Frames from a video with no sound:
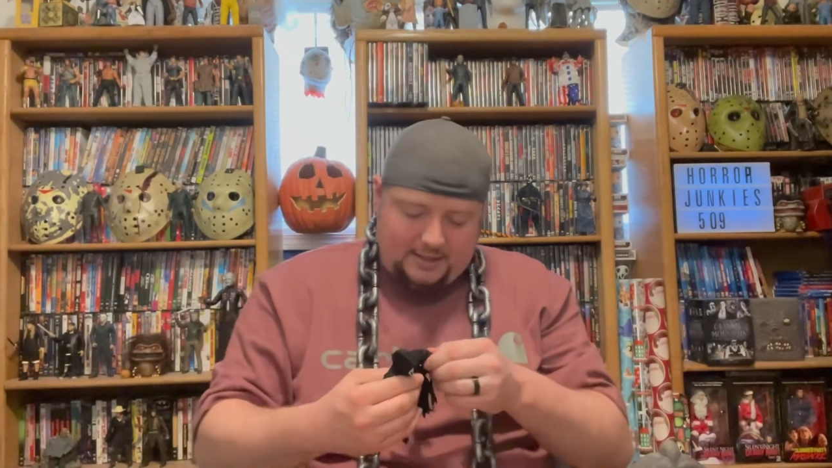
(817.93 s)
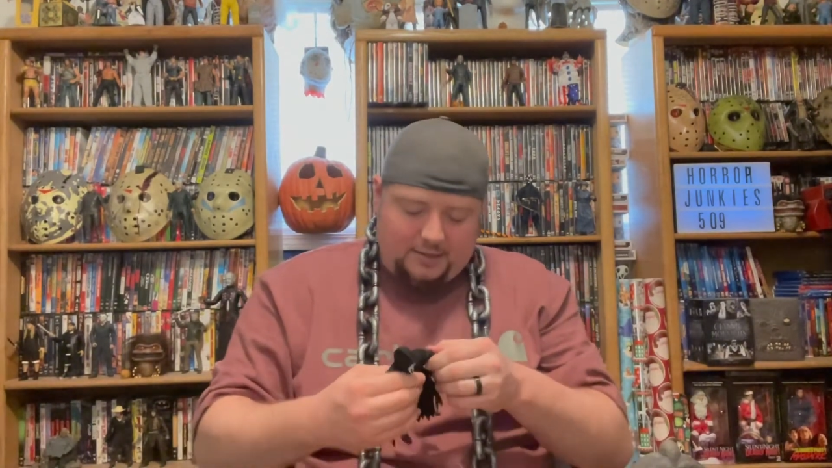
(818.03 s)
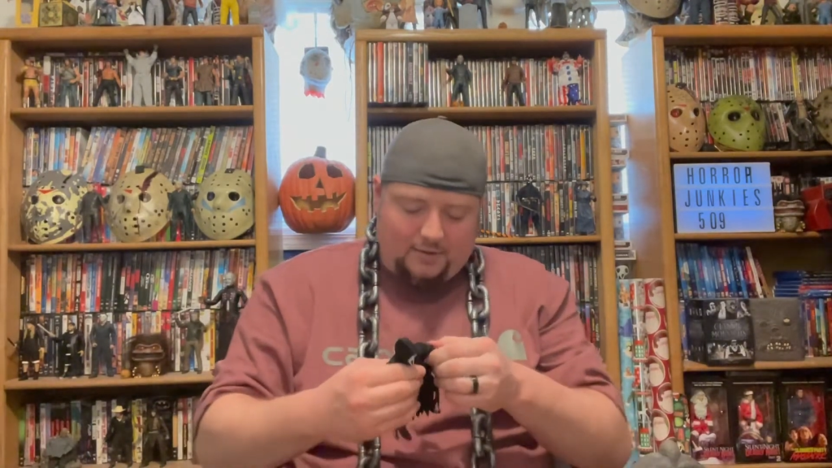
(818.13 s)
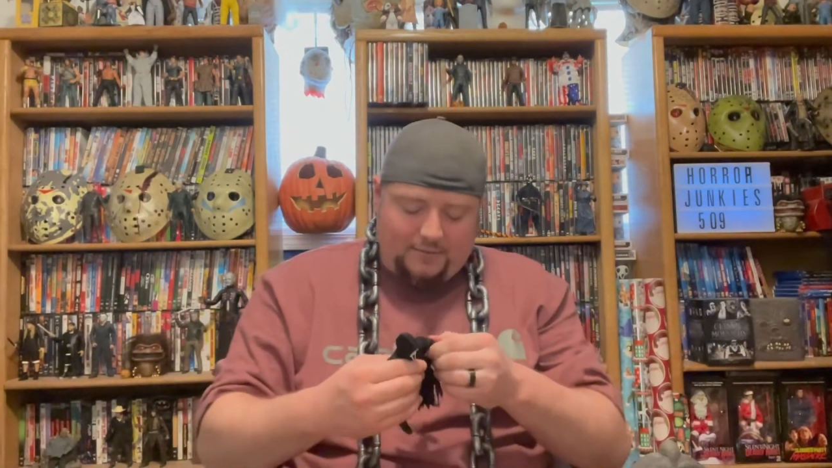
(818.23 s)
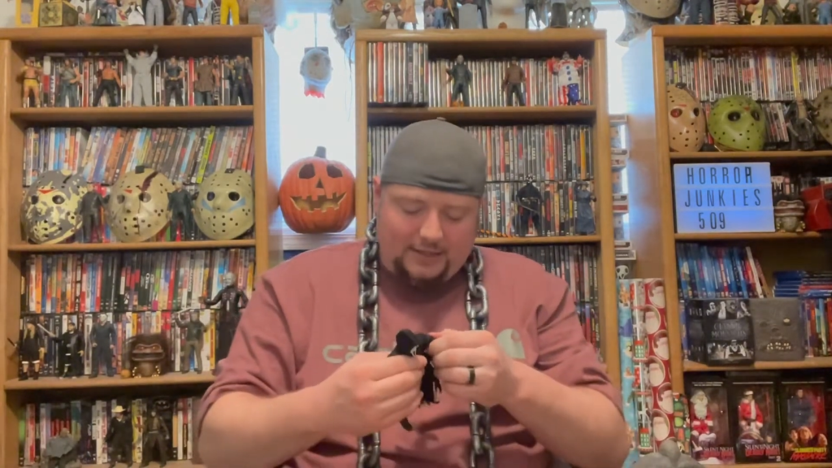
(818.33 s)

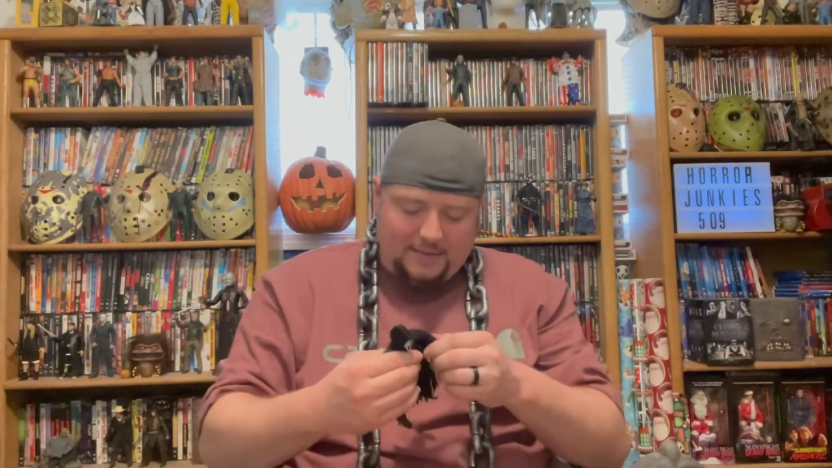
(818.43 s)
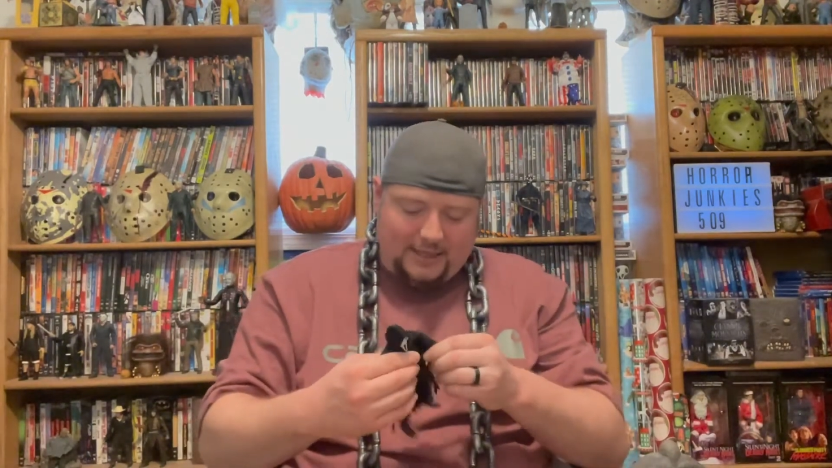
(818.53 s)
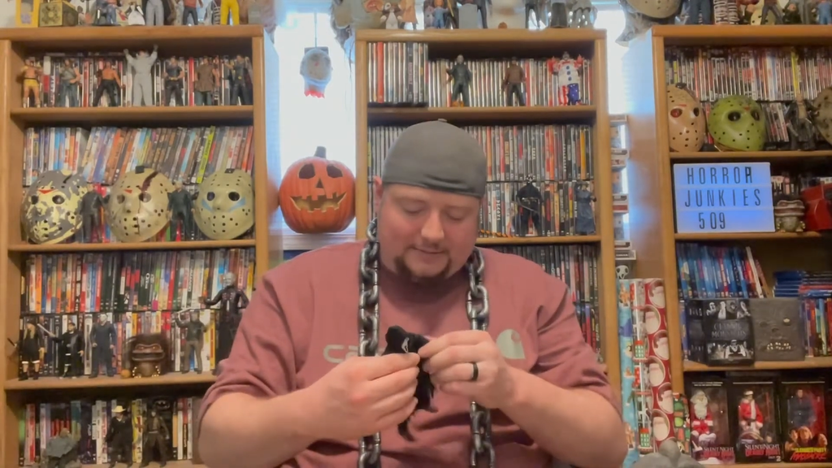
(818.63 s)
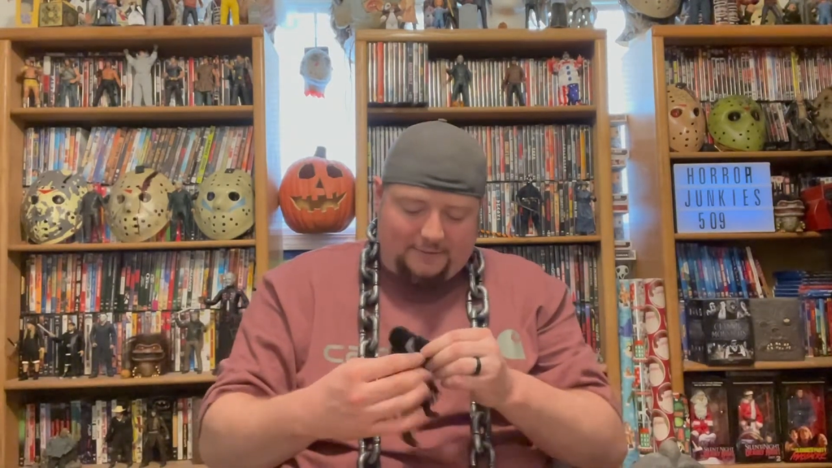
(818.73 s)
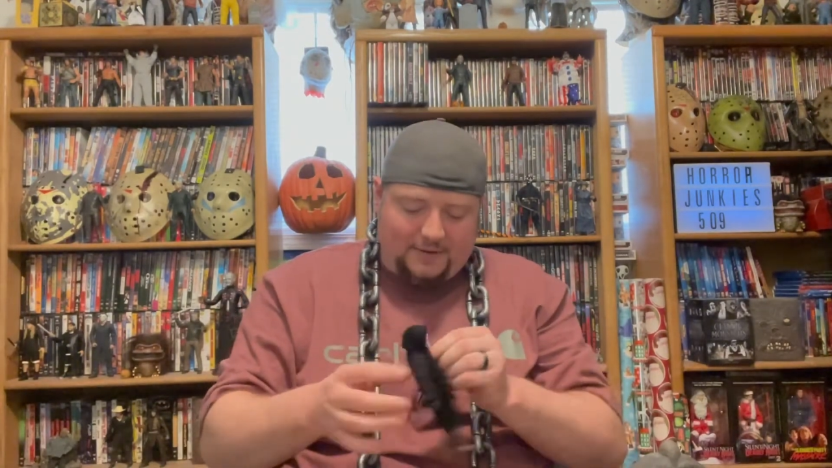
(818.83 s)
So it really
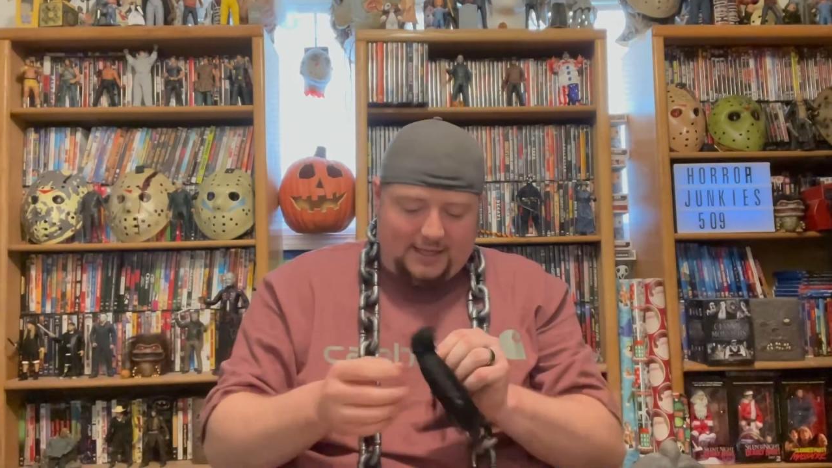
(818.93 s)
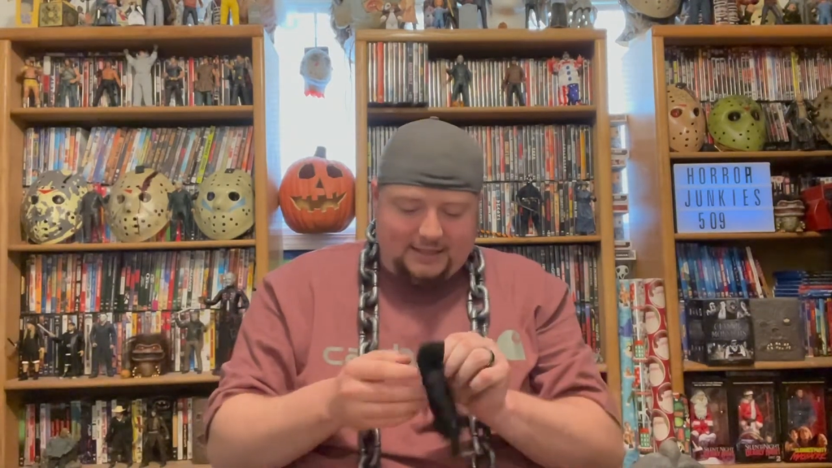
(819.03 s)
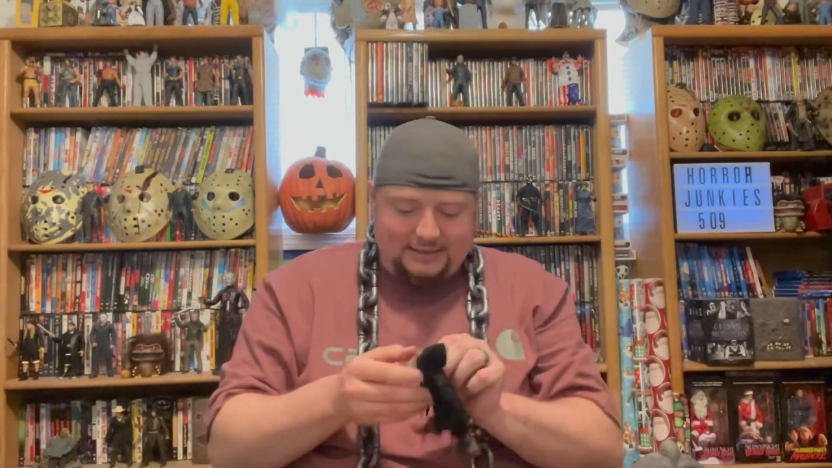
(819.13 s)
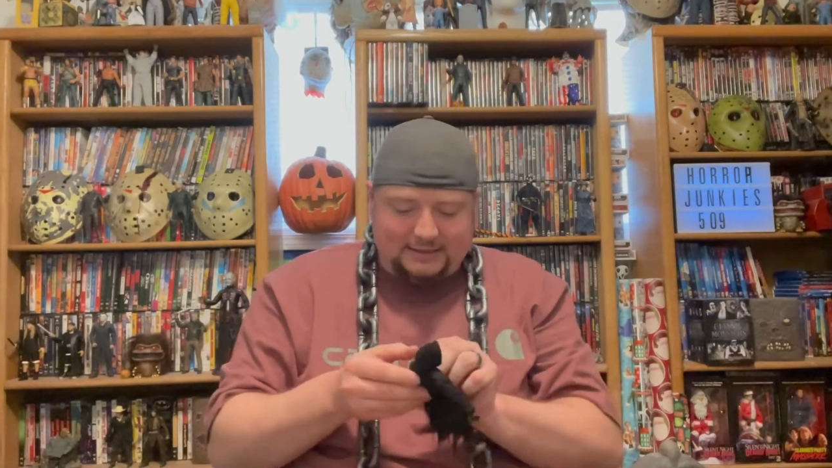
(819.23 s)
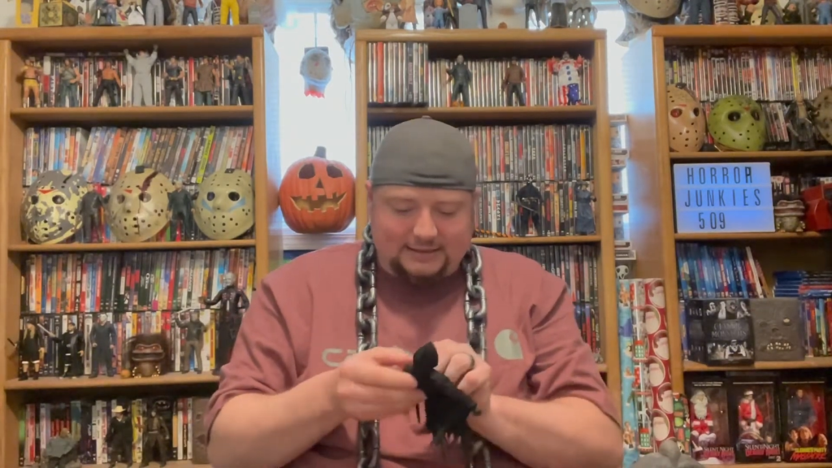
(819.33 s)
makes me feel
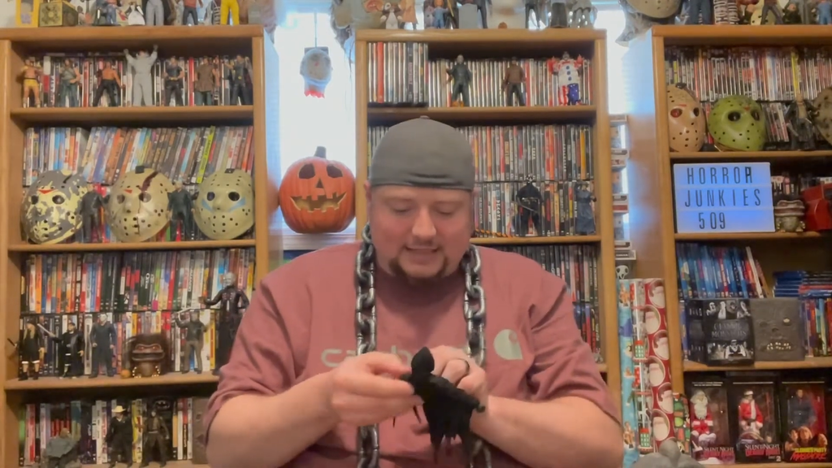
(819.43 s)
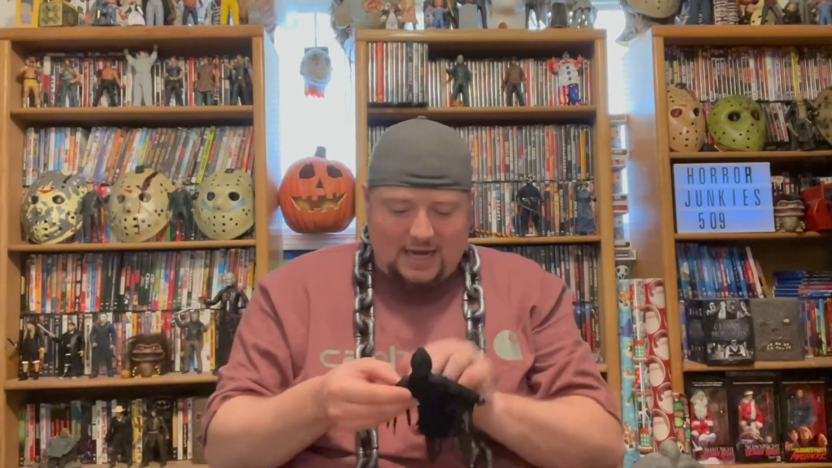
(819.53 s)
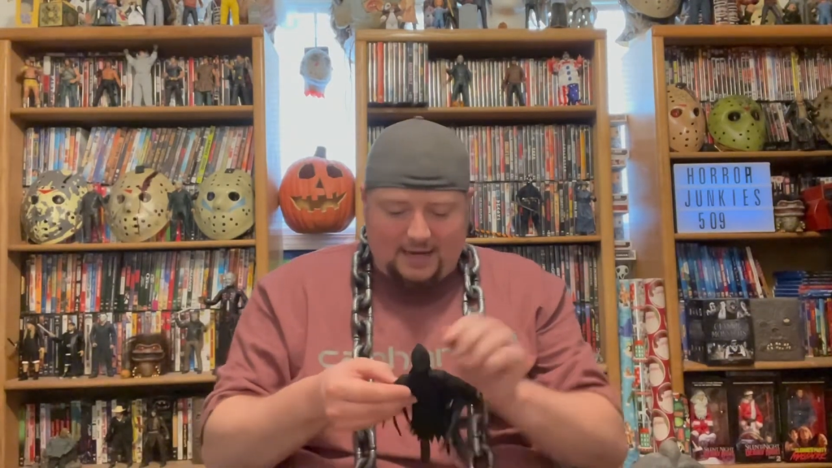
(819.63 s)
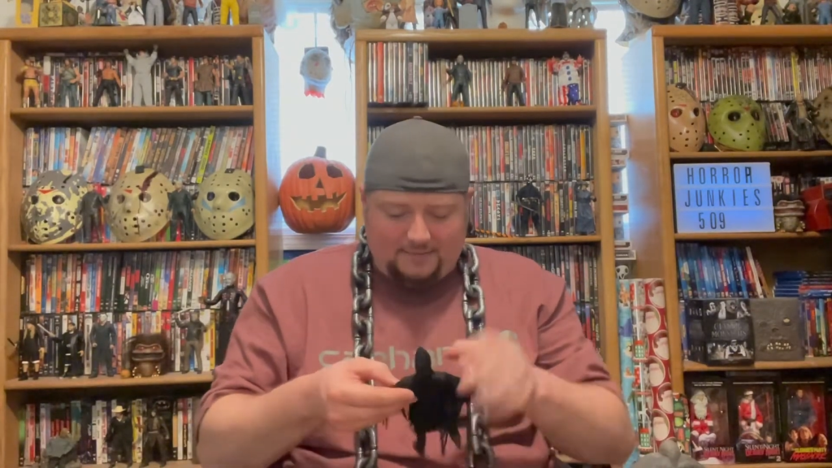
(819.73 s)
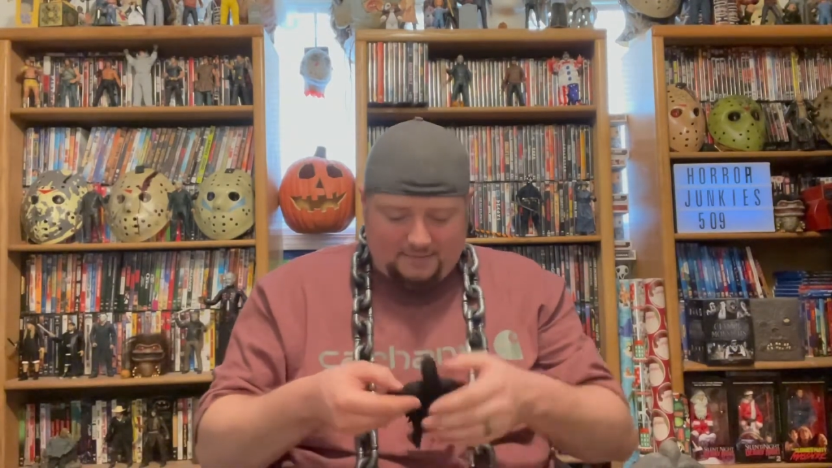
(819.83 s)
like this is not